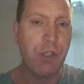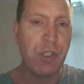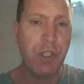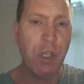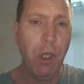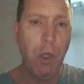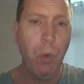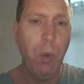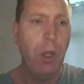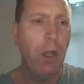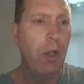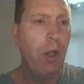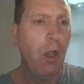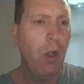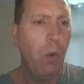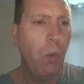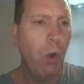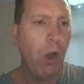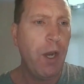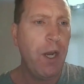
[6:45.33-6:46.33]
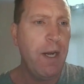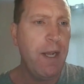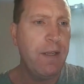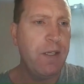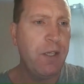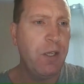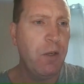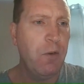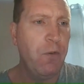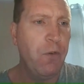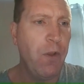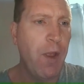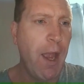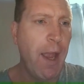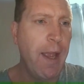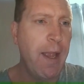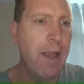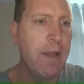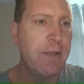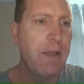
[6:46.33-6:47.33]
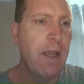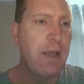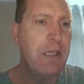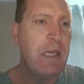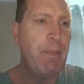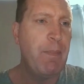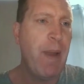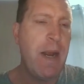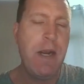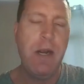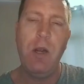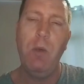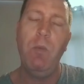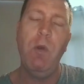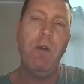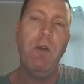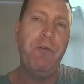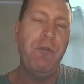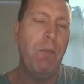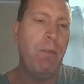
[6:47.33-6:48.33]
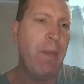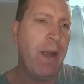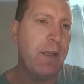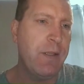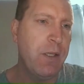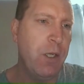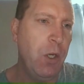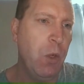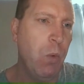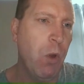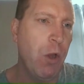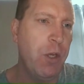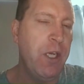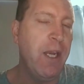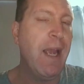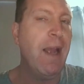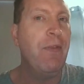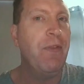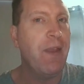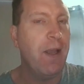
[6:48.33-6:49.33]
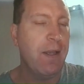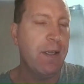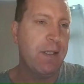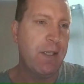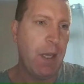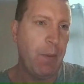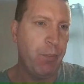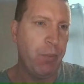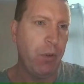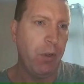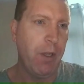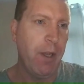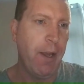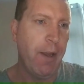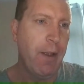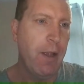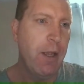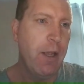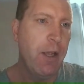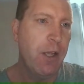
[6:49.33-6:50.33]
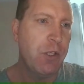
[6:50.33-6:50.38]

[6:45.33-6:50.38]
So what you need to do for that is, depending on what front matter you want, you add that separately.